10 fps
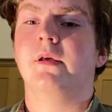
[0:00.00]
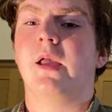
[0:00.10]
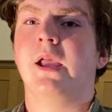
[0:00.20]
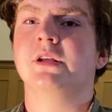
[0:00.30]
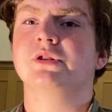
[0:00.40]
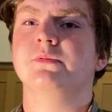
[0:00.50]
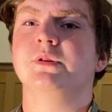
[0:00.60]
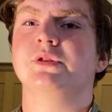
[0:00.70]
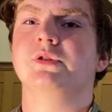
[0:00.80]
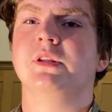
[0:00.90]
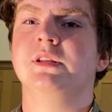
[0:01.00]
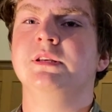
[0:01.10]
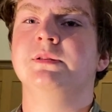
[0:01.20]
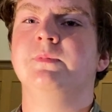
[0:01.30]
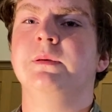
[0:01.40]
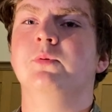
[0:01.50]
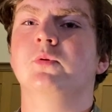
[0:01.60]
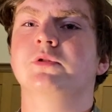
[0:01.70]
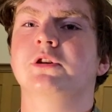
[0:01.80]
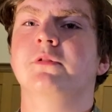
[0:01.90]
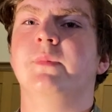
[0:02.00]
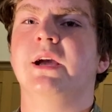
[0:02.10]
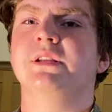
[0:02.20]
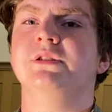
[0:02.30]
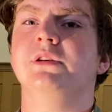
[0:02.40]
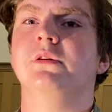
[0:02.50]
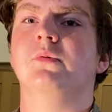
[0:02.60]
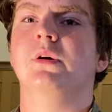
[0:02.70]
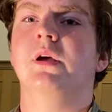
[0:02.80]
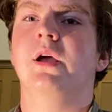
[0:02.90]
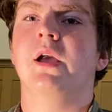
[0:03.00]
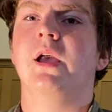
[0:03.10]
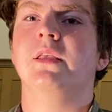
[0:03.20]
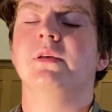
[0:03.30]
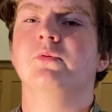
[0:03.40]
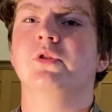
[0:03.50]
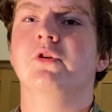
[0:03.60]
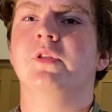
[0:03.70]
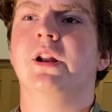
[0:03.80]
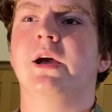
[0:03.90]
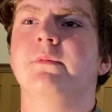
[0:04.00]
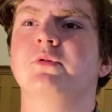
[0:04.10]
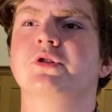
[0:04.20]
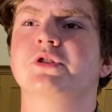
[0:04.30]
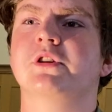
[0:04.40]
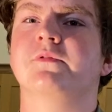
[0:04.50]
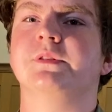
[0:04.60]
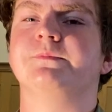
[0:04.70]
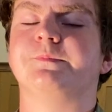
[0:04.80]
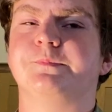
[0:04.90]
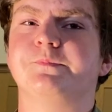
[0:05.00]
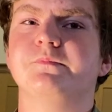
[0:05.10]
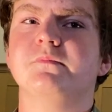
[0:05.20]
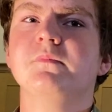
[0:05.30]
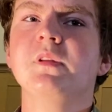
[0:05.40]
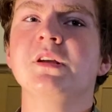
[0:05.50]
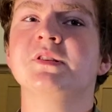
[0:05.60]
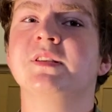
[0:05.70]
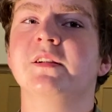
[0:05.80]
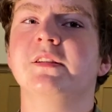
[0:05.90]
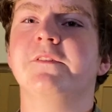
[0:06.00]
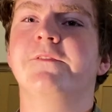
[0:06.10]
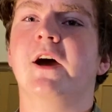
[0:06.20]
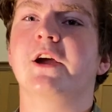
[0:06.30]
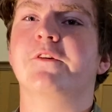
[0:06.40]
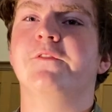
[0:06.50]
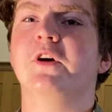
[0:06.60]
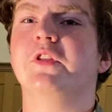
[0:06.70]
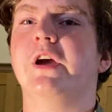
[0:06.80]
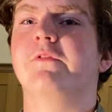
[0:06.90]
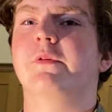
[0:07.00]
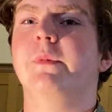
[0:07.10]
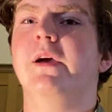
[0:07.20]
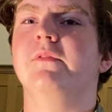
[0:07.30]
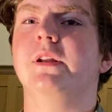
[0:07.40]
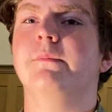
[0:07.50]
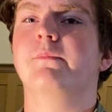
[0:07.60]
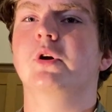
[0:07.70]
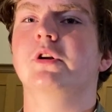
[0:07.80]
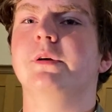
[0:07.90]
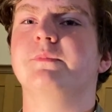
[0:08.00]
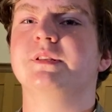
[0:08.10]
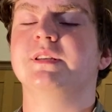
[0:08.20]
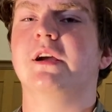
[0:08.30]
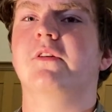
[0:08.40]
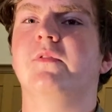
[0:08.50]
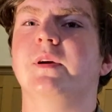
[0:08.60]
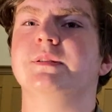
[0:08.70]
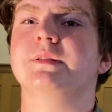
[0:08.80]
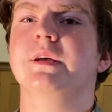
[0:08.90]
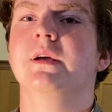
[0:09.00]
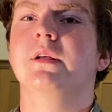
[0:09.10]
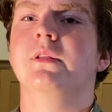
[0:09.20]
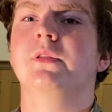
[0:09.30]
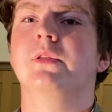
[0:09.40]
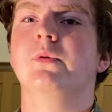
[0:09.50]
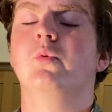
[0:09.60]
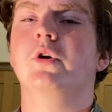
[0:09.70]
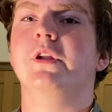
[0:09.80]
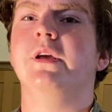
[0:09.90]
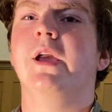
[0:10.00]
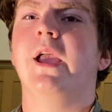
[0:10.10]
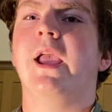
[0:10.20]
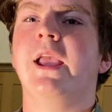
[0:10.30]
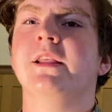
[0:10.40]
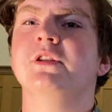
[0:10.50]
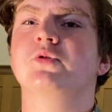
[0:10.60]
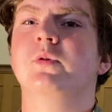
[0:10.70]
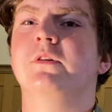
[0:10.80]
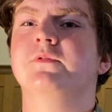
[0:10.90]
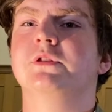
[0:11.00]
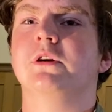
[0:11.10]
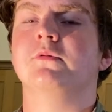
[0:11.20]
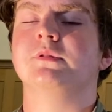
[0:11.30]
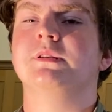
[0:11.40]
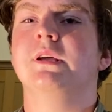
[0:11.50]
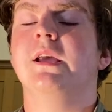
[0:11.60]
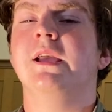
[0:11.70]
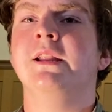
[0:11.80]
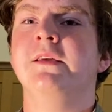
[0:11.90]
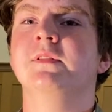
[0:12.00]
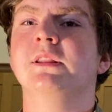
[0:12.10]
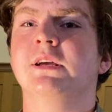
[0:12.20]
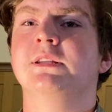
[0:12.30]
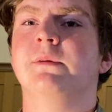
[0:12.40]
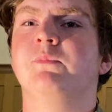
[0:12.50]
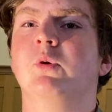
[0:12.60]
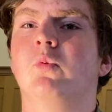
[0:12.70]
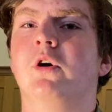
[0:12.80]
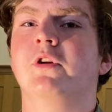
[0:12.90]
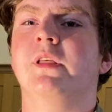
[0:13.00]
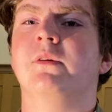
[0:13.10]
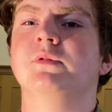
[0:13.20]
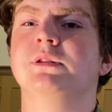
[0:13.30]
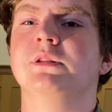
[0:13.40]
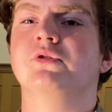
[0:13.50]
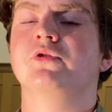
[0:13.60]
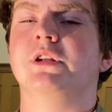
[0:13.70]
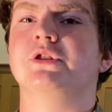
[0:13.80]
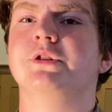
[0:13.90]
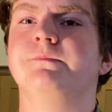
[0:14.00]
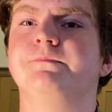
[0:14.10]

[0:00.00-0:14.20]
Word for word: Answer me so that these people will turn back to you, and they will know that I am your servant. Suddenly fire fell down from heaven and burned up the sacrifice, the wood, and the twelve stones. It even licked up the water that was in the trench.